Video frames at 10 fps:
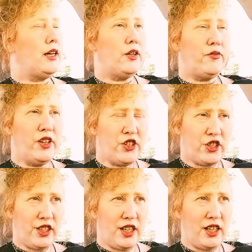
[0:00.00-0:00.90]

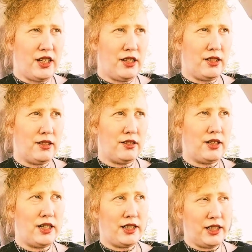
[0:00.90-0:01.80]
Eventually,
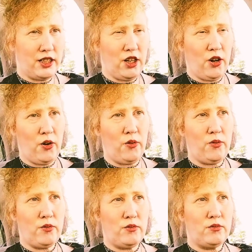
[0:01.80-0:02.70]
he did go.
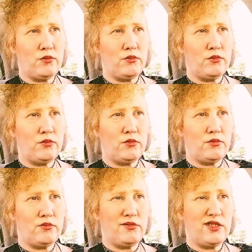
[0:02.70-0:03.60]

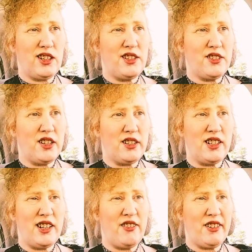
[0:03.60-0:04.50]
It kind of sucked.
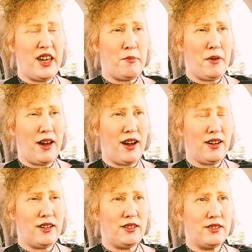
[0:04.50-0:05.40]
He never came
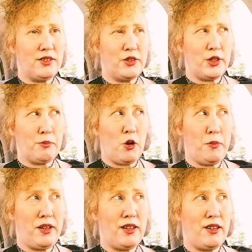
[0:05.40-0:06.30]
back. So I'm
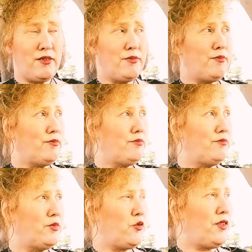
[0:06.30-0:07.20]
hoping he
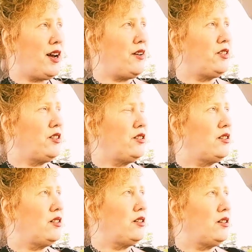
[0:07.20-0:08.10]
survived.
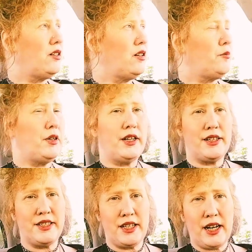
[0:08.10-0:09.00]
But like
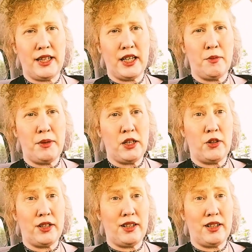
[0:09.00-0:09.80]
I said, I let it be on